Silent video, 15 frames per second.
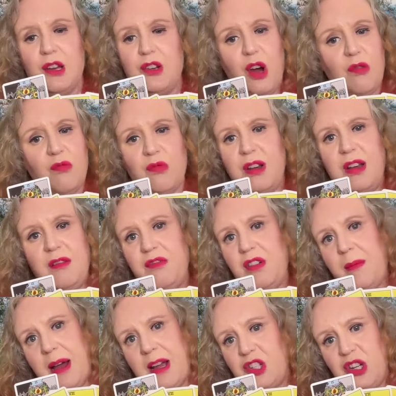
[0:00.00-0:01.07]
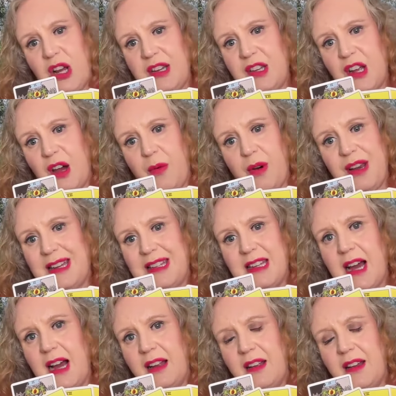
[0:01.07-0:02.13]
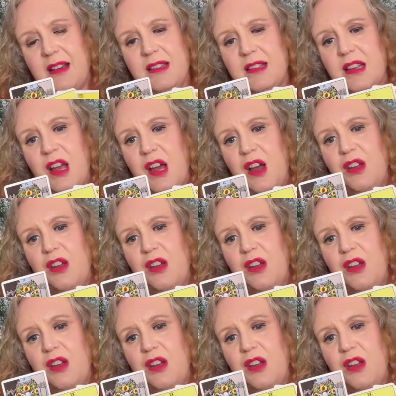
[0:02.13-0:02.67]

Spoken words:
not running from our shadow and our darkness,